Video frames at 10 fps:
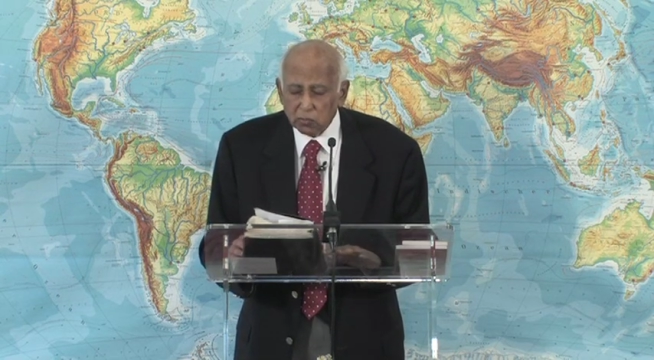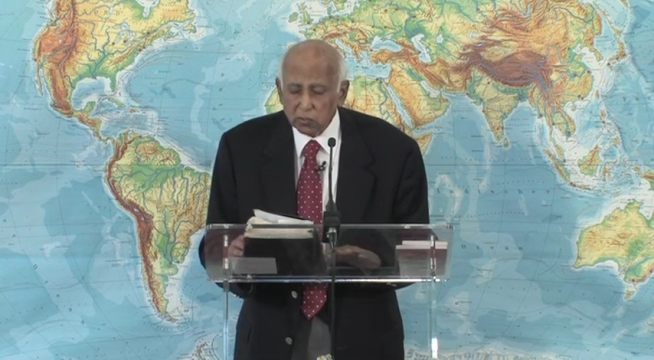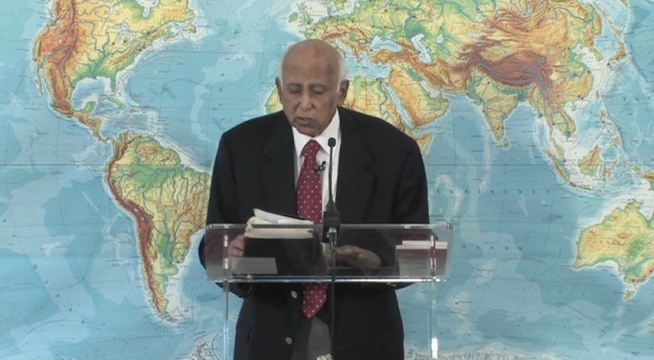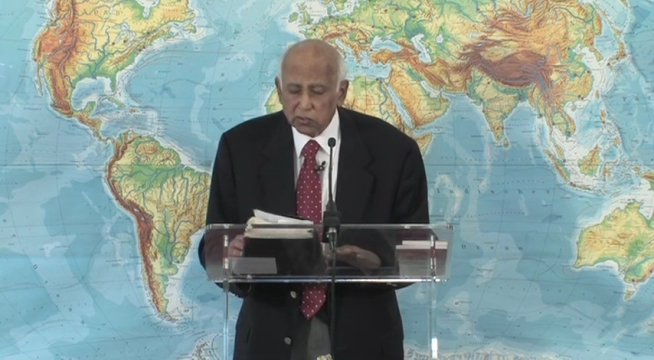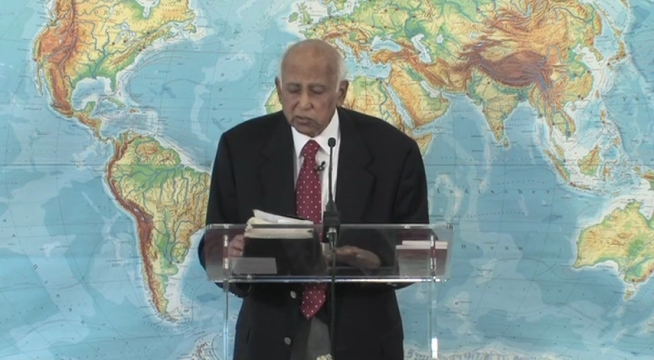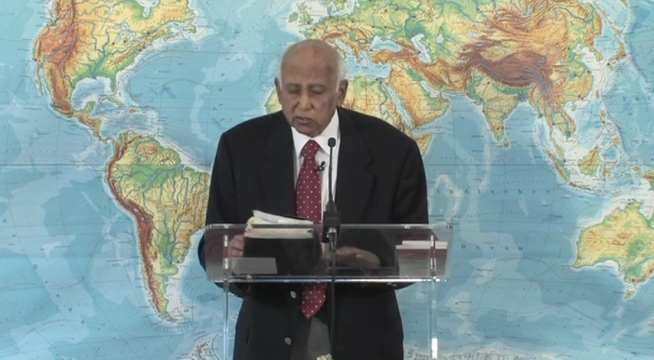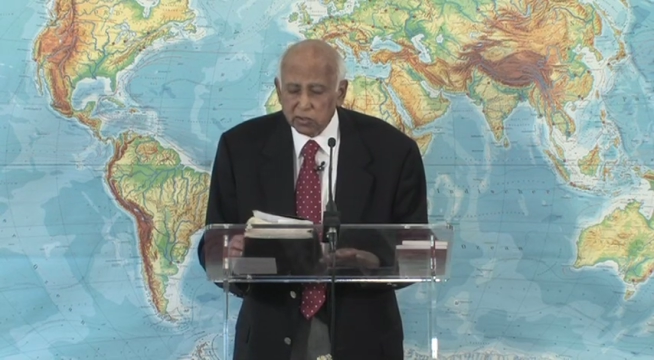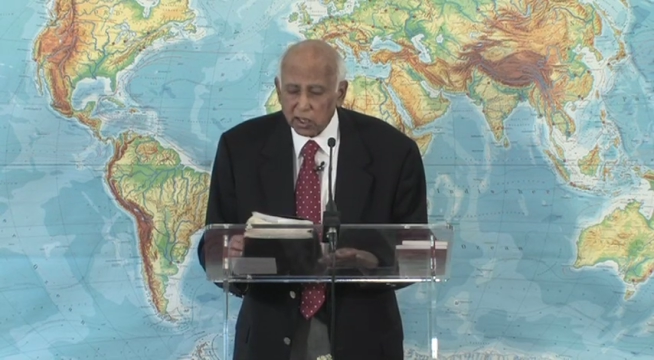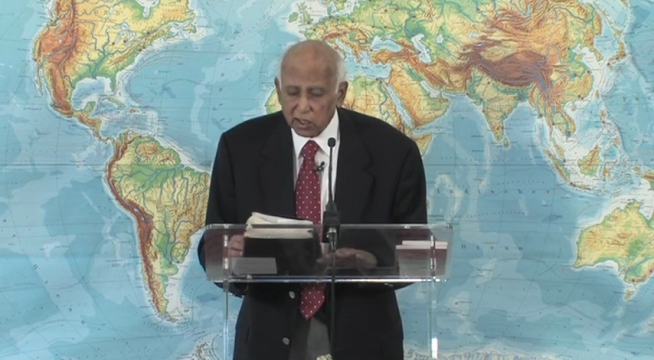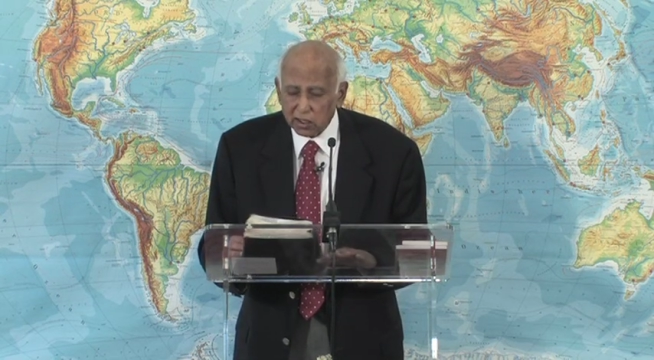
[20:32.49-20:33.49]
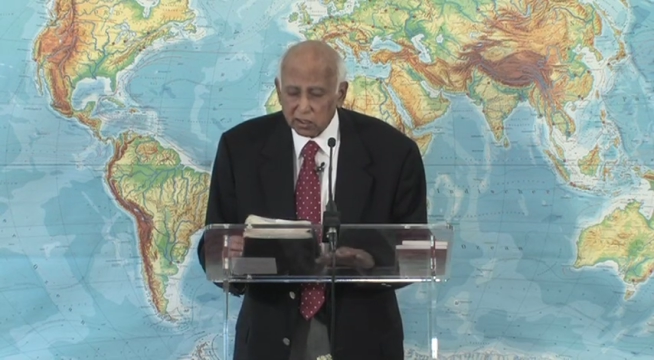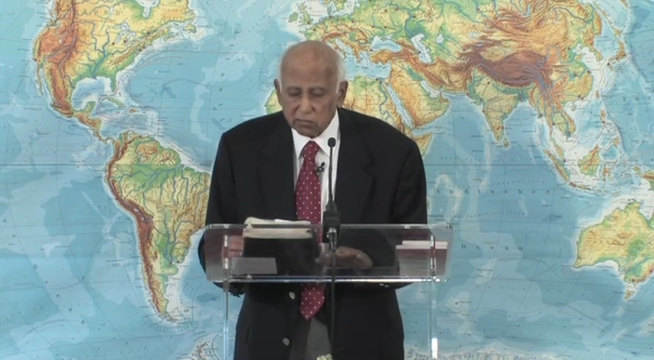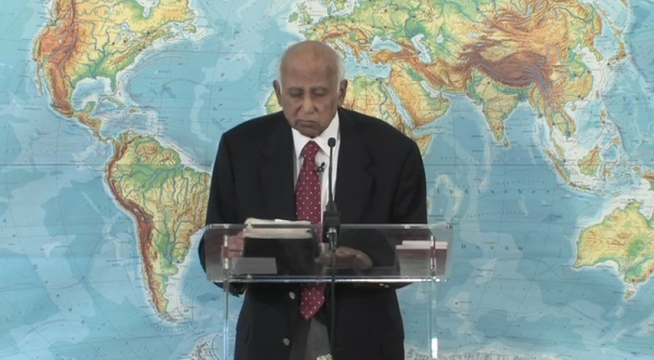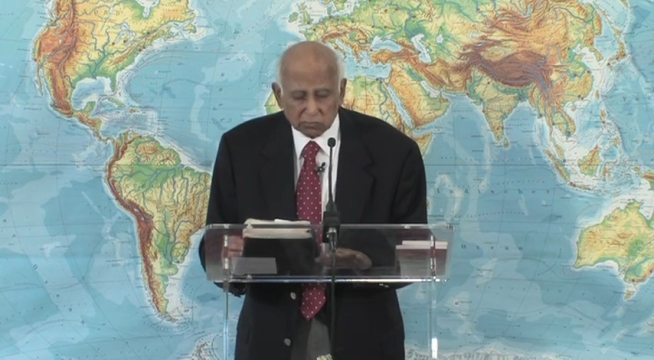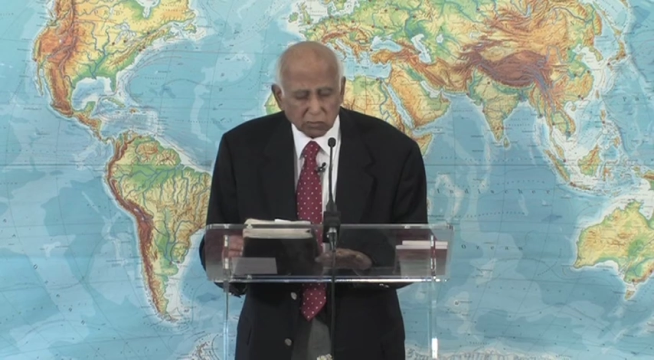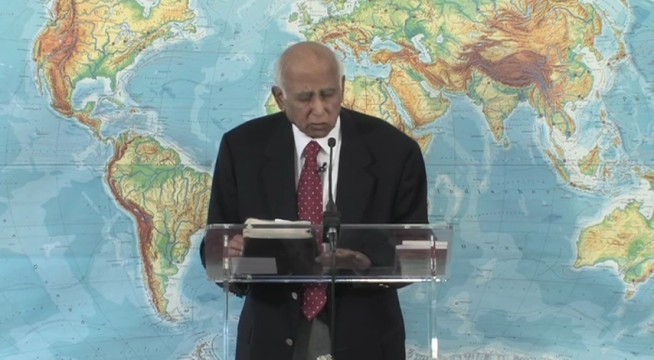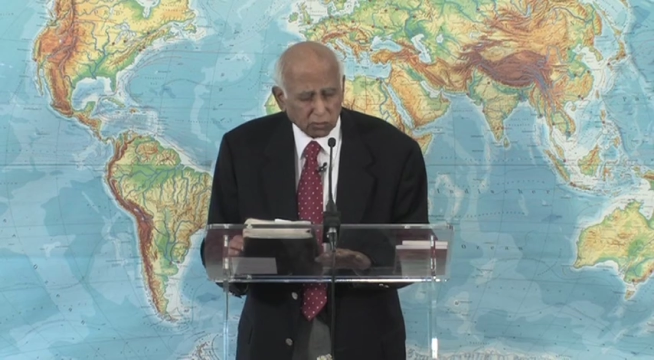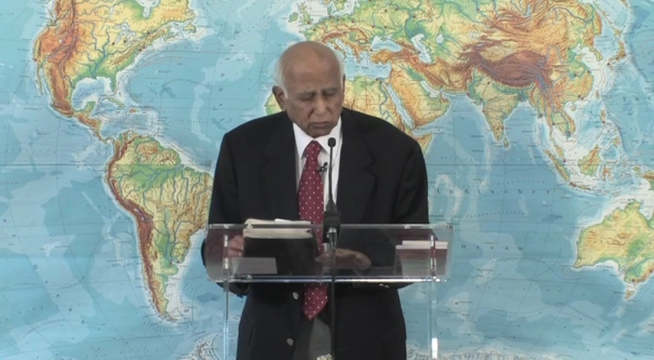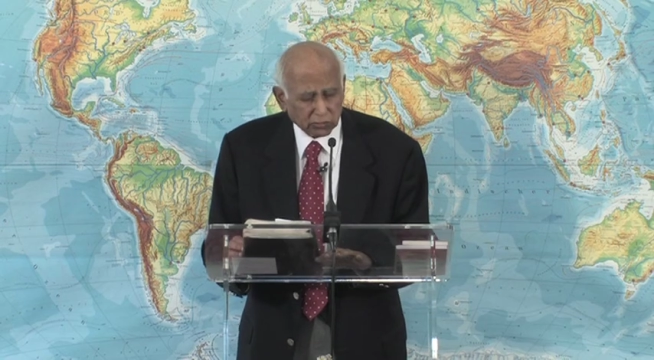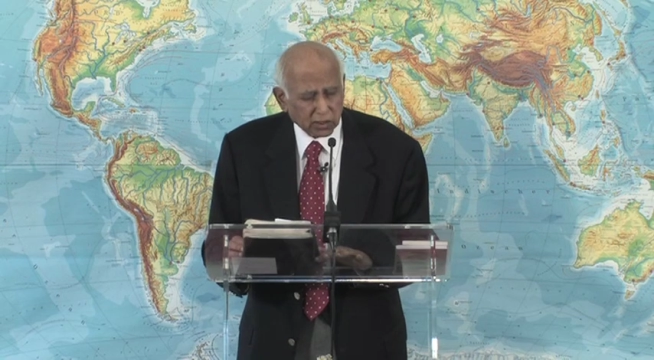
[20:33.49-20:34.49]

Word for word: would think, oh,